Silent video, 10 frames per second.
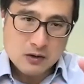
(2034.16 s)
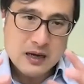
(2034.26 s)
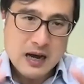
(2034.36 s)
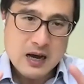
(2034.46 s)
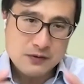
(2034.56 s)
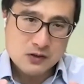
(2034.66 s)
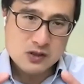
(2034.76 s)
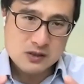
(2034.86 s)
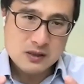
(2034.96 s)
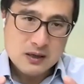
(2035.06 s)
That
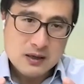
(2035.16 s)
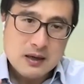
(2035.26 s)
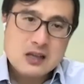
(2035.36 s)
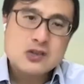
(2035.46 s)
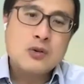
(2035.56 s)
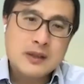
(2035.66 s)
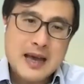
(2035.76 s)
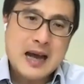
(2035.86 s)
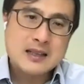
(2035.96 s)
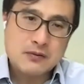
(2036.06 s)
autophagy, it's
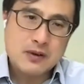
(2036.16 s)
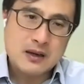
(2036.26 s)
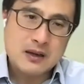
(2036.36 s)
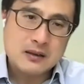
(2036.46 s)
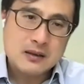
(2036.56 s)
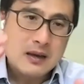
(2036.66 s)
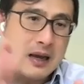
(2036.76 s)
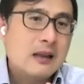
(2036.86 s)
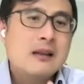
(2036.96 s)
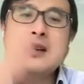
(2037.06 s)
only activated
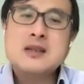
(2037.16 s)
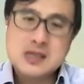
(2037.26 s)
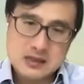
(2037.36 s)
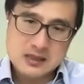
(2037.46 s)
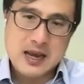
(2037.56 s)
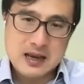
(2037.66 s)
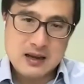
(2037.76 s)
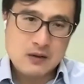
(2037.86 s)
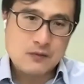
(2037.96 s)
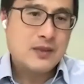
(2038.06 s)
at least a
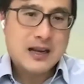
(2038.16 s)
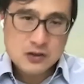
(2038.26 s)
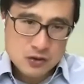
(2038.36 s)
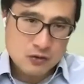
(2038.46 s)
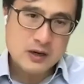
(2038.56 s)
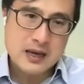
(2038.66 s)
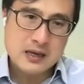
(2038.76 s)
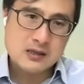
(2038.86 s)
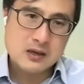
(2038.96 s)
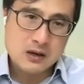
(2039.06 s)
day, if not 2
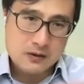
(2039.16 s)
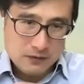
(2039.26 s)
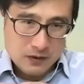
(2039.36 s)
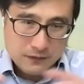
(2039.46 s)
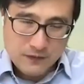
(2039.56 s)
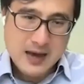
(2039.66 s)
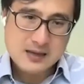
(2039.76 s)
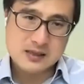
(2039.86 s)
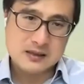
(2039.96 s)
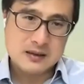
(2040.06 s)
days of
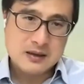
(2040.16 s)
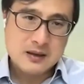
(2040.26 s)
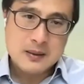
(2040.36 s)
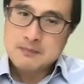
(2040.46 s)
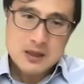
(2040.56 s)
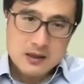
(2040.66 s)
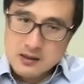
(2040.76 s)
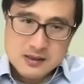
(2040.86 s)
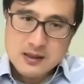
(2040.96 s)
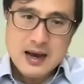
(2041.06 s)
fasting.
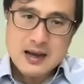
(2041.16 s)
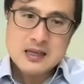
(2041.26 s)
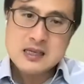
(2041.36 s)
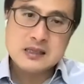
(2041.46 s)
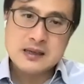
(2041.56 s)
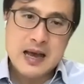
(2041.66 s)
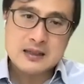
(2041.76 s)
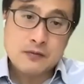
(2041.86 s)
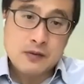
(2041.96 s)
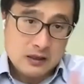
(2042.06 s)
It's not
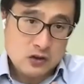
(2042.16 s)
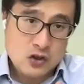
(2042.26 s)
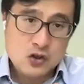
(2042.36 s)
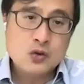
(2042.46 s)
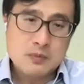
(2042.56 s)
easily activated in